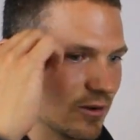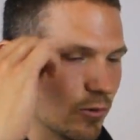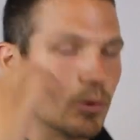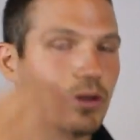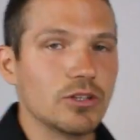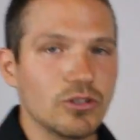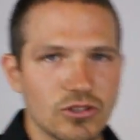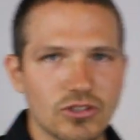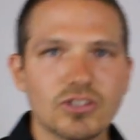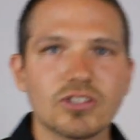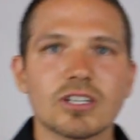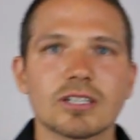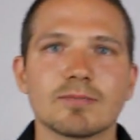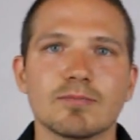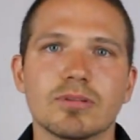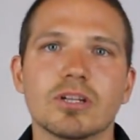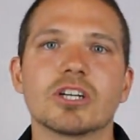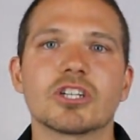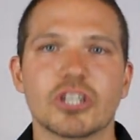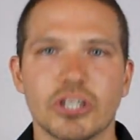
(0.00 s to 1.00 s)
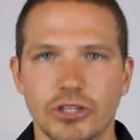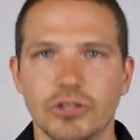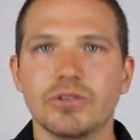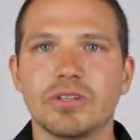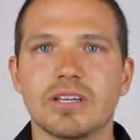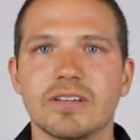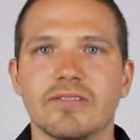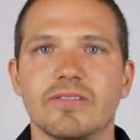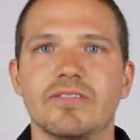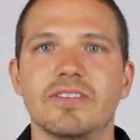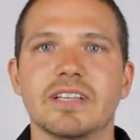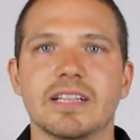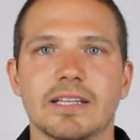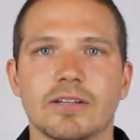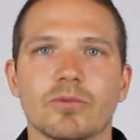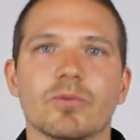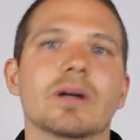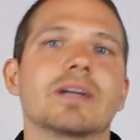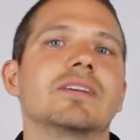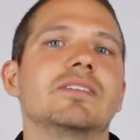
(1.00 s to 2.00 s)
when you start blushing, you can feel
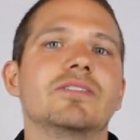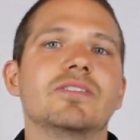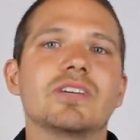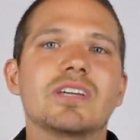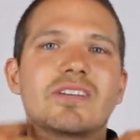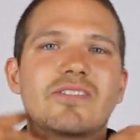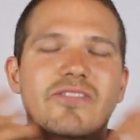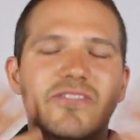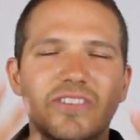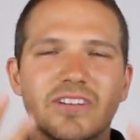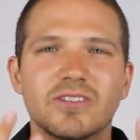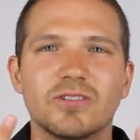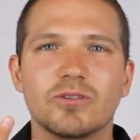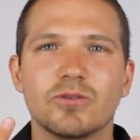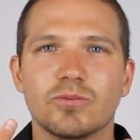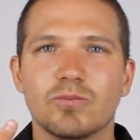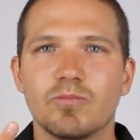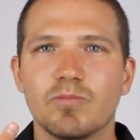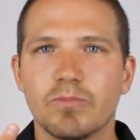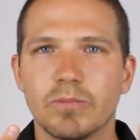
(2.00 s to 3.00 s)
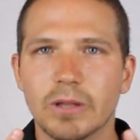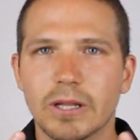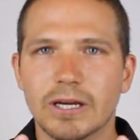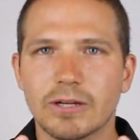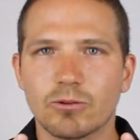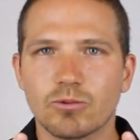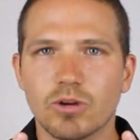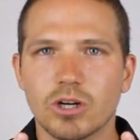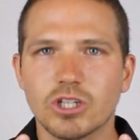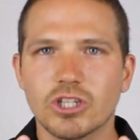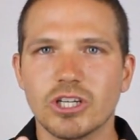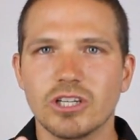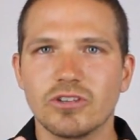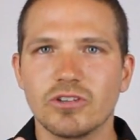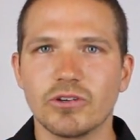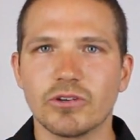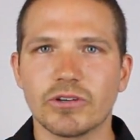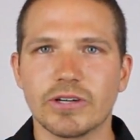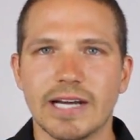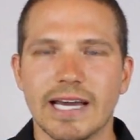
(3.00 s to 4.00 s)
it, right? You can feel the blood rushing
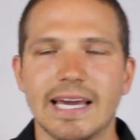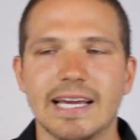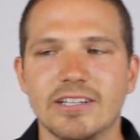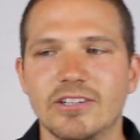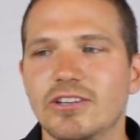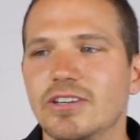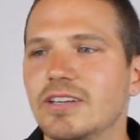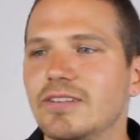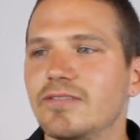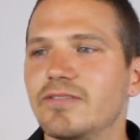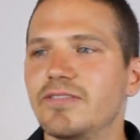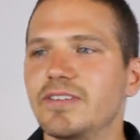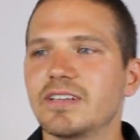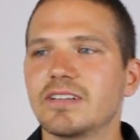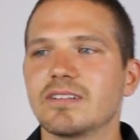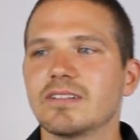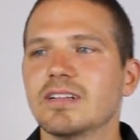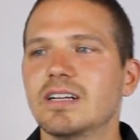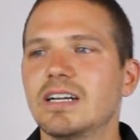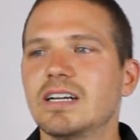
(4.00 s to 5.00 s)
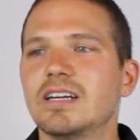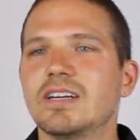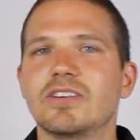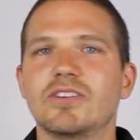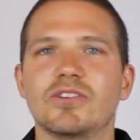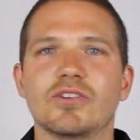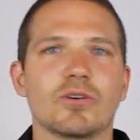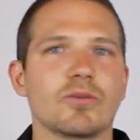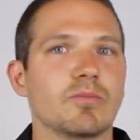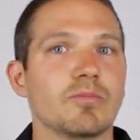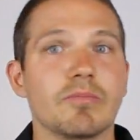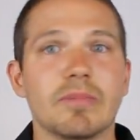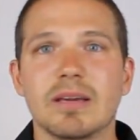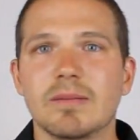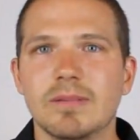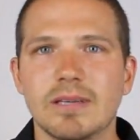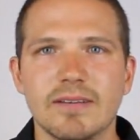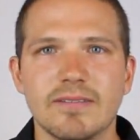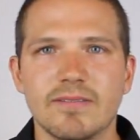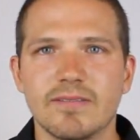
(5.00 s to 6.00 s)
to your head. You can feel, you know,
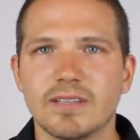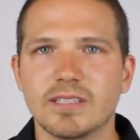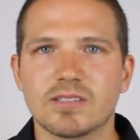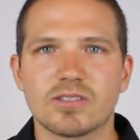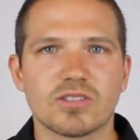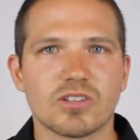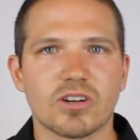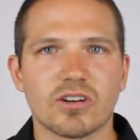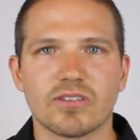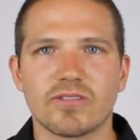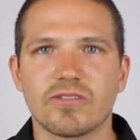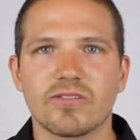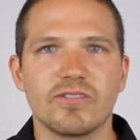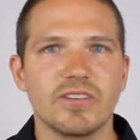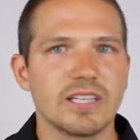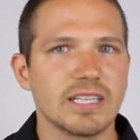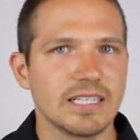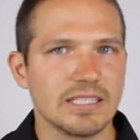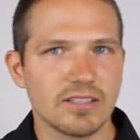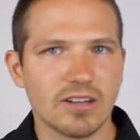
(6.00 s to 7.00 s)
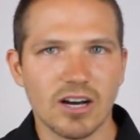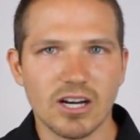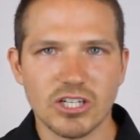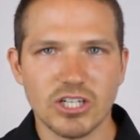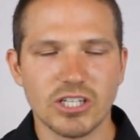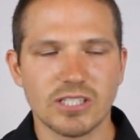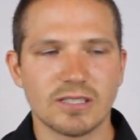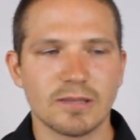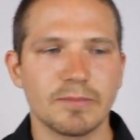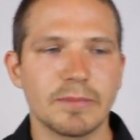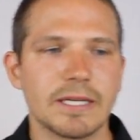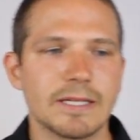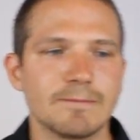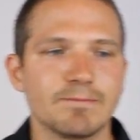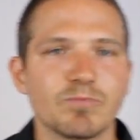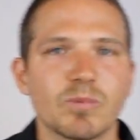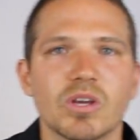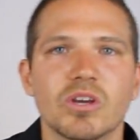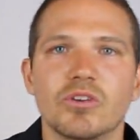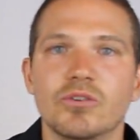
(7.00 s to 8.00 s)
maybe even start feeling nauseous a
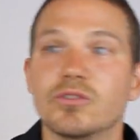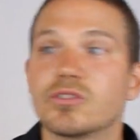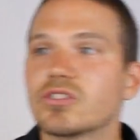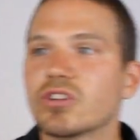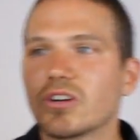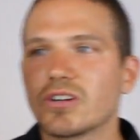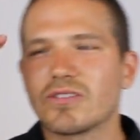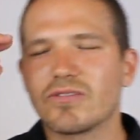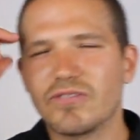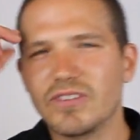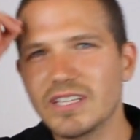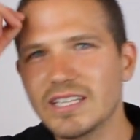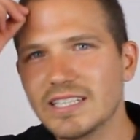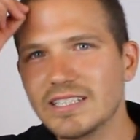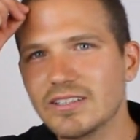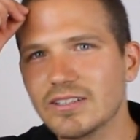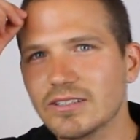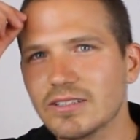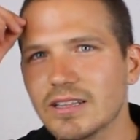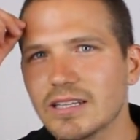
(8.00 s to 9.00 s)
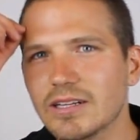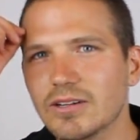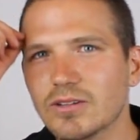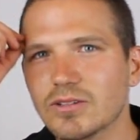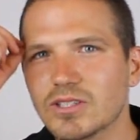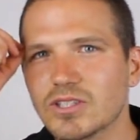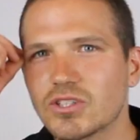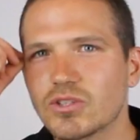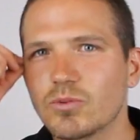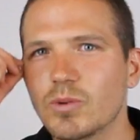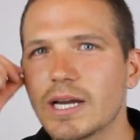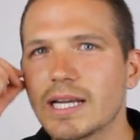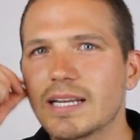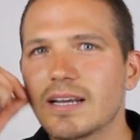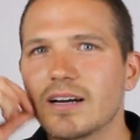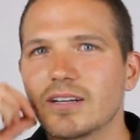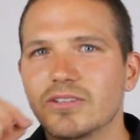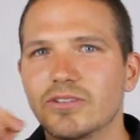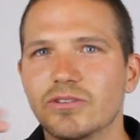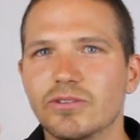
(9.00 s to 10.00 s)
bit. You start feeling the little
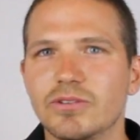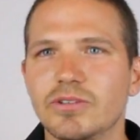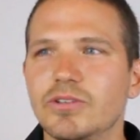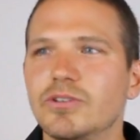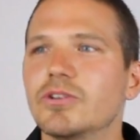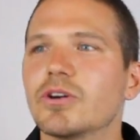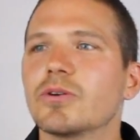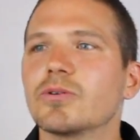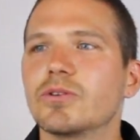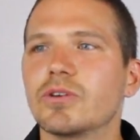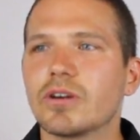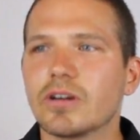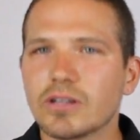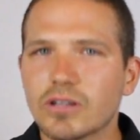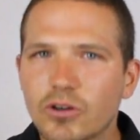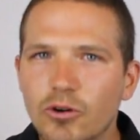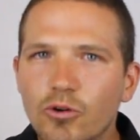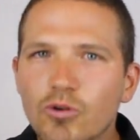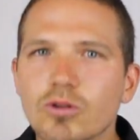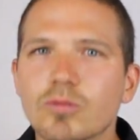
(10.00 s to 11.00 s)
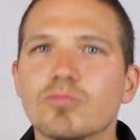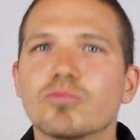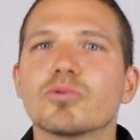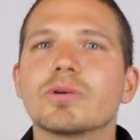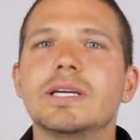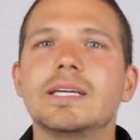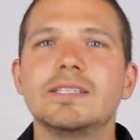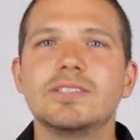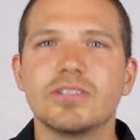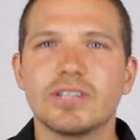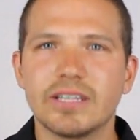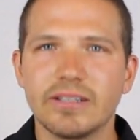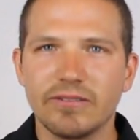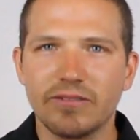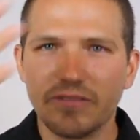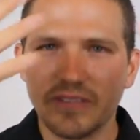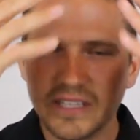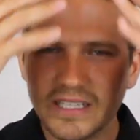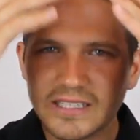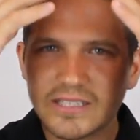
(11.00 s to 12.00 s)
sweat on your, you know, a cool breeze. You can
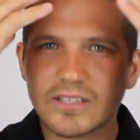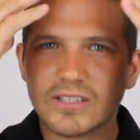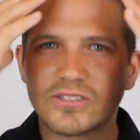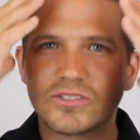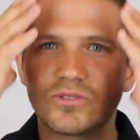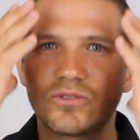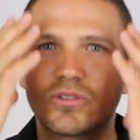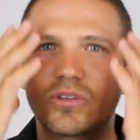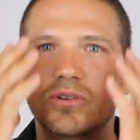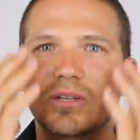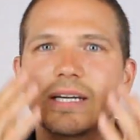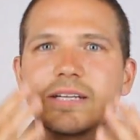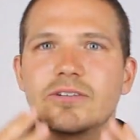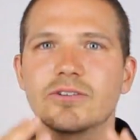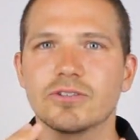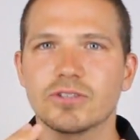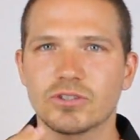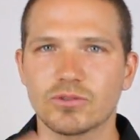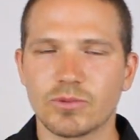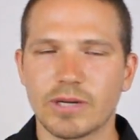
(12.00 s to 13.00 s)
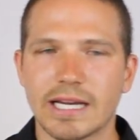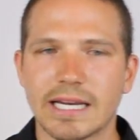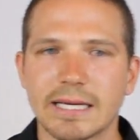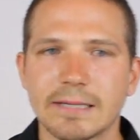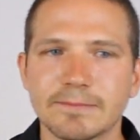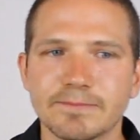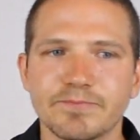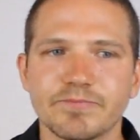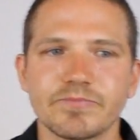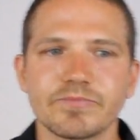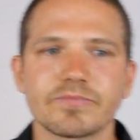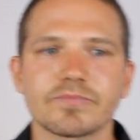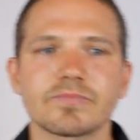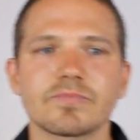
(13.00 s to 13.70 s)
feel it because you know that you're sweating.